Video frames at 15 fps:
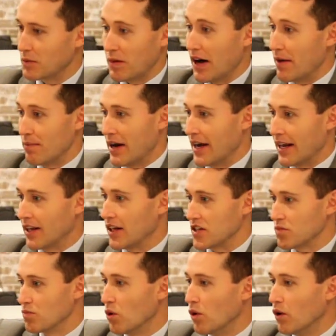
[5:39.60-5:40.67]
may
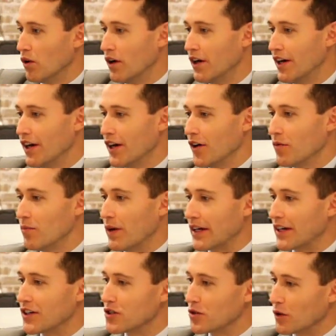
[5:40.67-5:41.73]
analyse more,
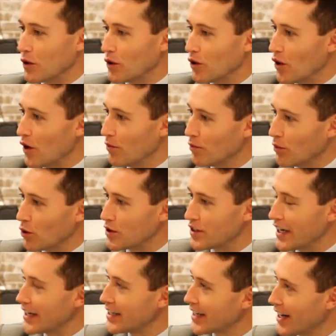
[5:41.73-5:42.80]
but can do a lot more
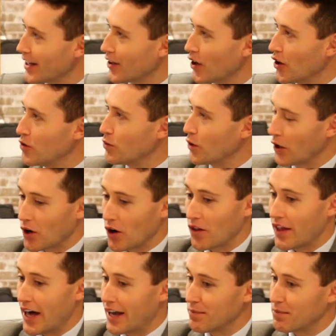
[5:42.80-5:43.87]
detailed homework
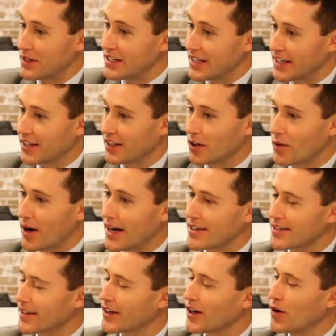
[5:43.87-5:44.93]
on that particular
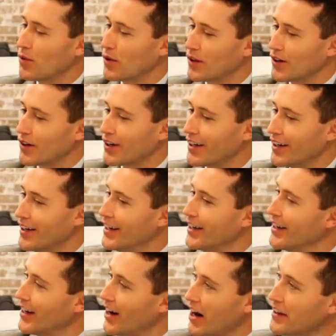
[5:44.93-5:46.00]
race and go, well, look,
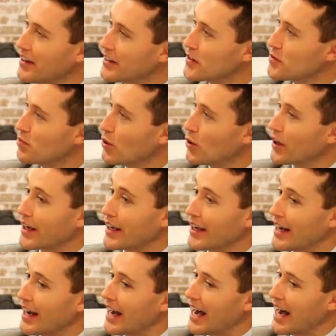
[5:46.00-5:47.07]
I think this
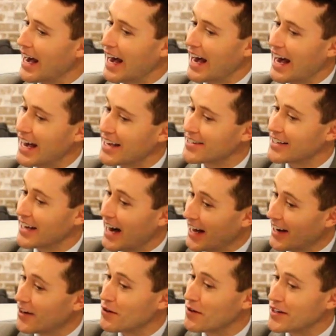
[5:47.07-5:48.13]
bookie has
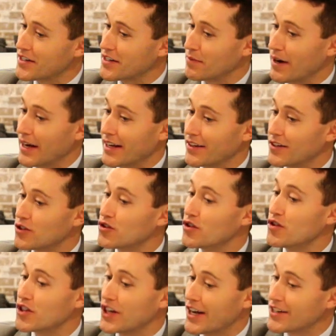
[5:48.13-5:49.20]
underestimated the
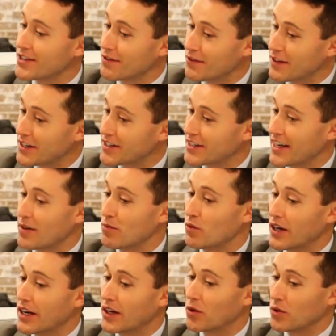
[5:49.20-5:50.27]
true chance of this team
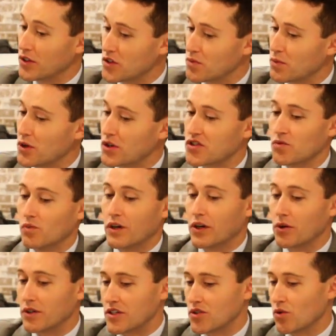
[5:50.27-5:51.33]
winning or this person
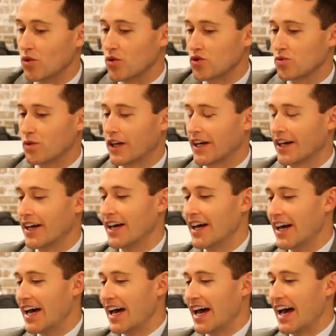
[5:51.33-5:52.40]
winning or this horse winning.
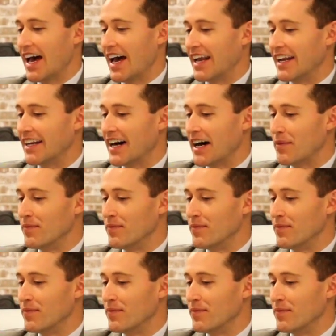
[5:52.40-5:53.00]
And